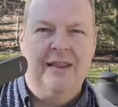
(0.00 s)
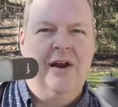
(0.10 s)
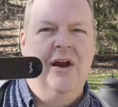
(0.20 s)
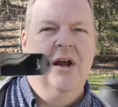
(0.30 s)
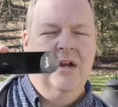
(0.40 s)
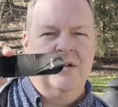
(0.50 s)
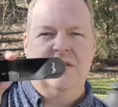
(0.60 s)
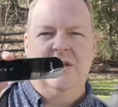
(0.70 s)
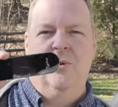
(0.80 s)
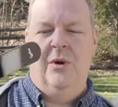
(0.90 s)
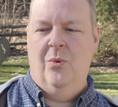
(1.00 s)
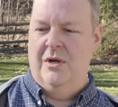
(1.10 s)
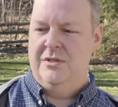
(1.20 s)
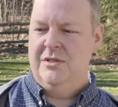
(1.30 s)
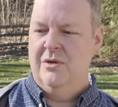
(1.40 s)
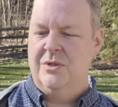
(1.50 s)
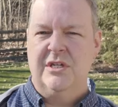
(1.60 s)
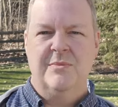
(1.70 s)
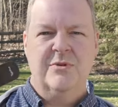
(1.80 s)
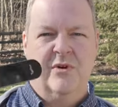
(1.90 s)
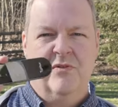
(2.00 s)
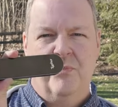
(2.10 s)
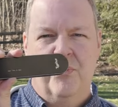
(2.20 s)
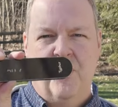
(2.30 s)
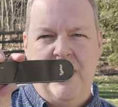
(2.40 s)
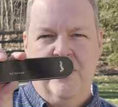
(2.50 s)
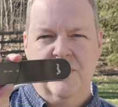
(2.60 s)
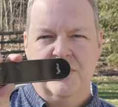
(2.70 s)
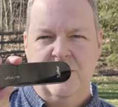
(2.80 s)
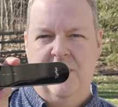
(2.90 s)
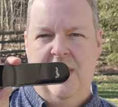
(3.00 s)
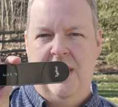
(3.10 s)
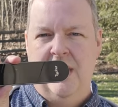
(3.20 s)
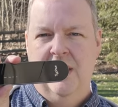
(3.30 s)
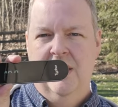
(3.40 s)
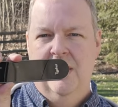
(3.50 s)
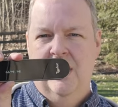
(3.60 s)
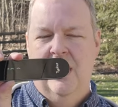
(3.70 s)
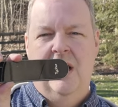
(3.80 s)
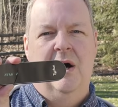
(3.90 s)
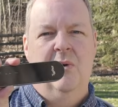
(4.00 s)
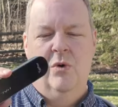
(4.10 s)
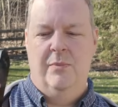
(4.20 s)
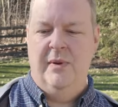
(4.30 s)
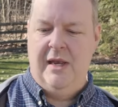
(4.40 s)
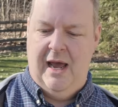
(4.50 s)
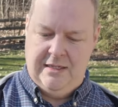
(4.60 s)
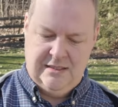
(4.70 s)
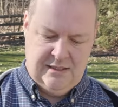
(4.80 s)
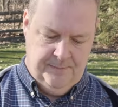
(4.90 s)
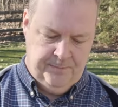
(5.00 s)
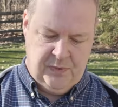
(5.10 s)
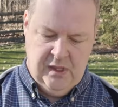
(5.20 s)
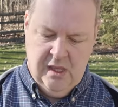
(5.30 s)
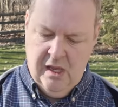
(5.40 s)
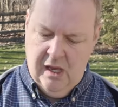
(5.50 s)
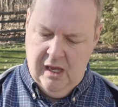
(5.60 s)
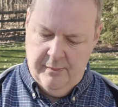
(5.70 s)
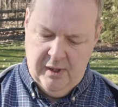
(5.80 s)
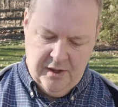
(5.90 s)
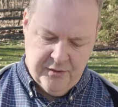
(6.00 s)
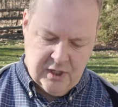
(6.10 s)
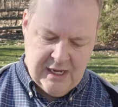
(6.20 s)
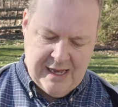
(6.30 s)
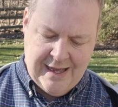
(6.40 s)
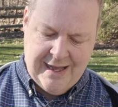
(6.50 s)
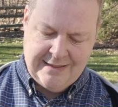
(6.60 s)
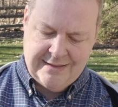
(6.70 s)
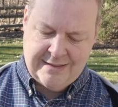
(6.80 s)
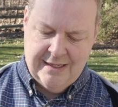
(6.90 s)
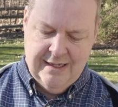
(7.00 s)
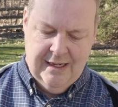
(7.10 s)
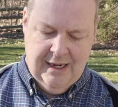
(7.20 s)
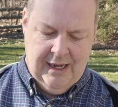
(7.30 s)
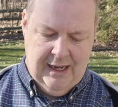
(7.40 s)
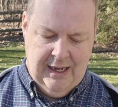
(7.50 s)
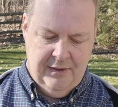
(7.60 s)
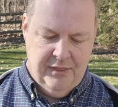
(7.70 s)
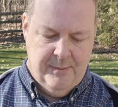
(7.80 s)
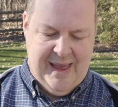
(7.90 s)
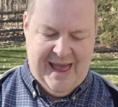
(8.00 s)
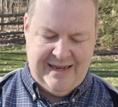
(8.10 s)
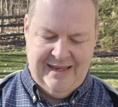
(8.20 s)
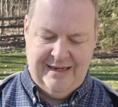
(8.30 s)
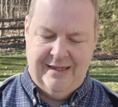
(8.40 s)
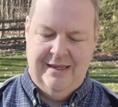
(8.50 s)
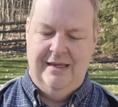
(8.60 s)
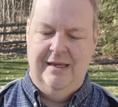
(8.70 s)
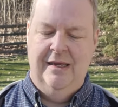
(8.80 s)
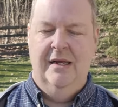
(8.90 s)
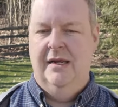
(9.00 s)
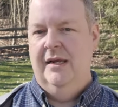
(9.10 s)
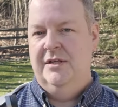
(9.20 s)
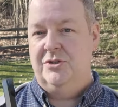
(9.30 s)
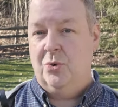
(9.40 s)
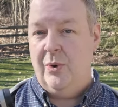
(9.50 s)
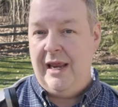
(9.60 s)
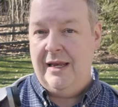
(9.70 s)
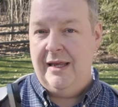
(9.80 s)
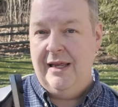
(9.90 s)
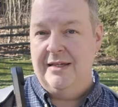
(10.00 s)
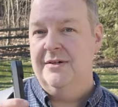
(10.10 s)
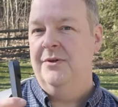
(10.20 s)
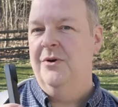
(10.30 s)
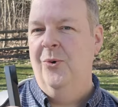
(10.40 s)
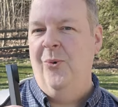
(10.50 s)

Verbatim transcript: there to see what it was. So some sort of brighter display uh, would be nice. Um, other cons, uh, the magnet is great. It's a little